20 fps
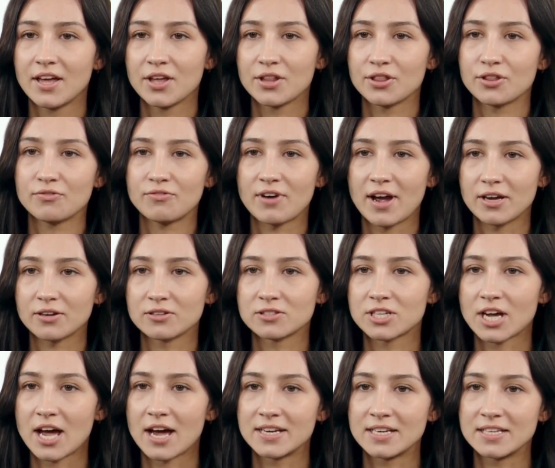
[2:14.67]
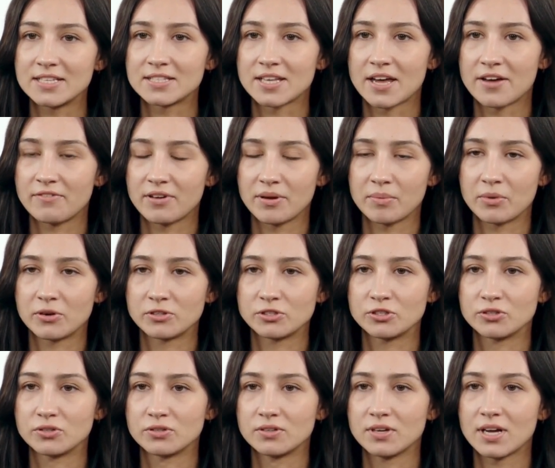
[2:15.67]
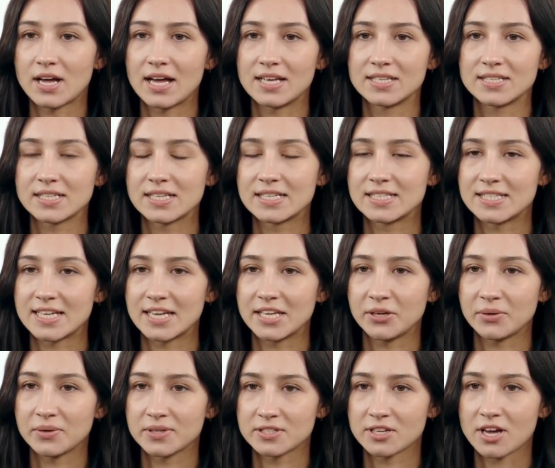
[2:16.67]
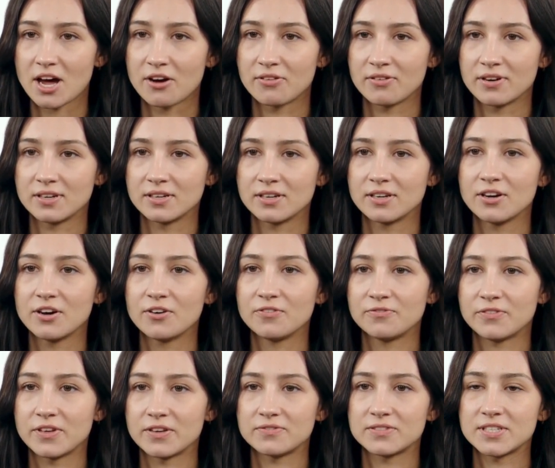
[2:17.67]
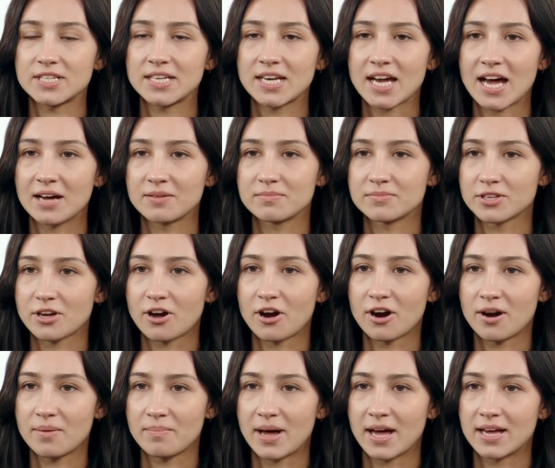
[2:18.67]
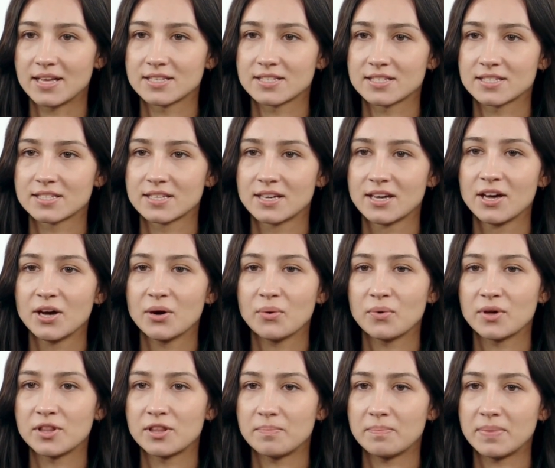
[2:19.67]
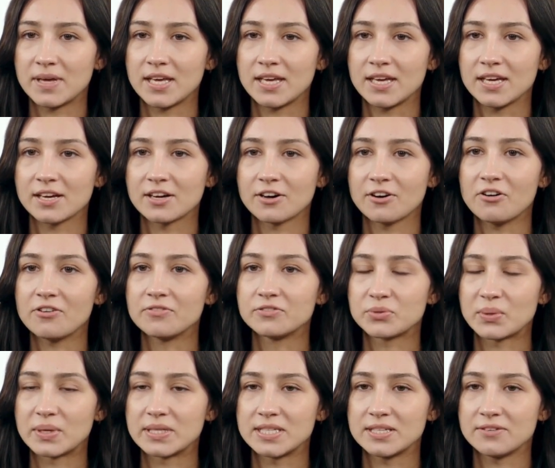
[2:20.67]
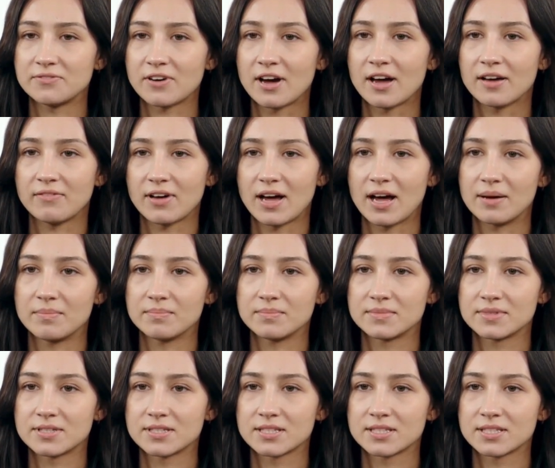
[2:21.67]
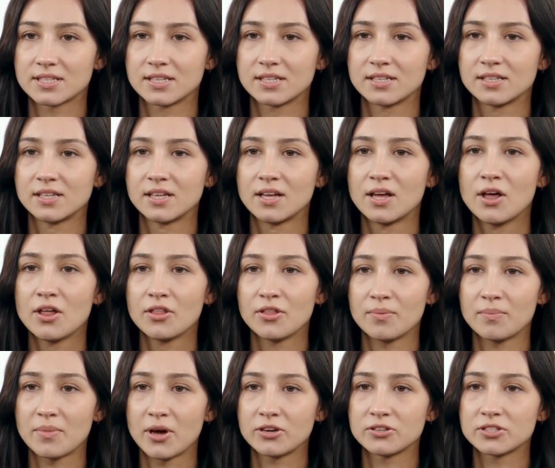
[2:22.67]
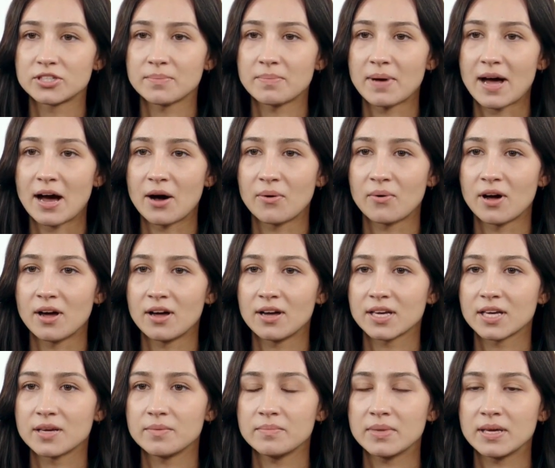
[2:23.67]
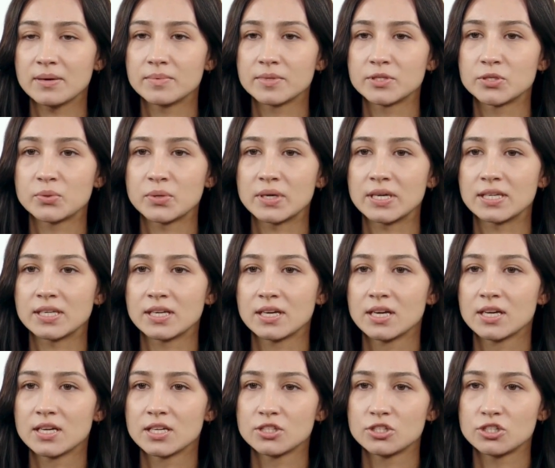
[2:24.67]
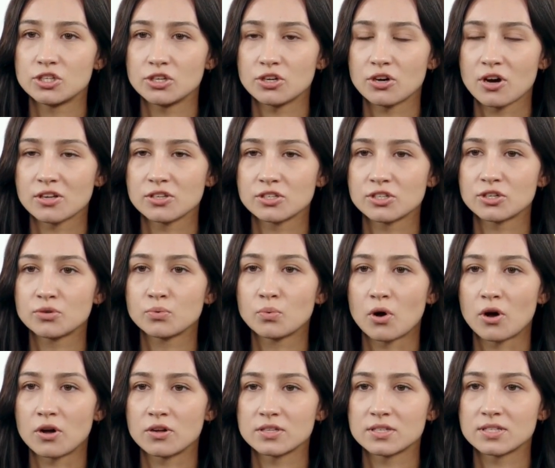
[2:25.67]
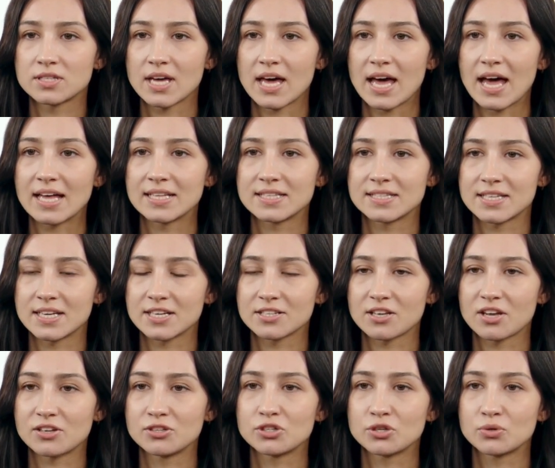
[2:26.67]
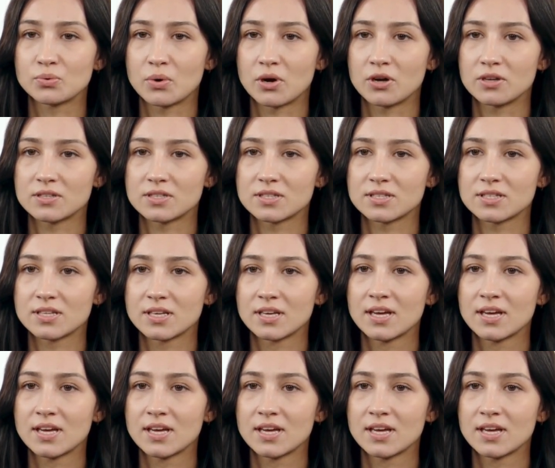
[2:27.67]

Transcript: The Rayon Tiny Servo module has a continuous current of 15 amps RMS with a peak of 25 amps. The motor power can be between 200 watts and 600 watts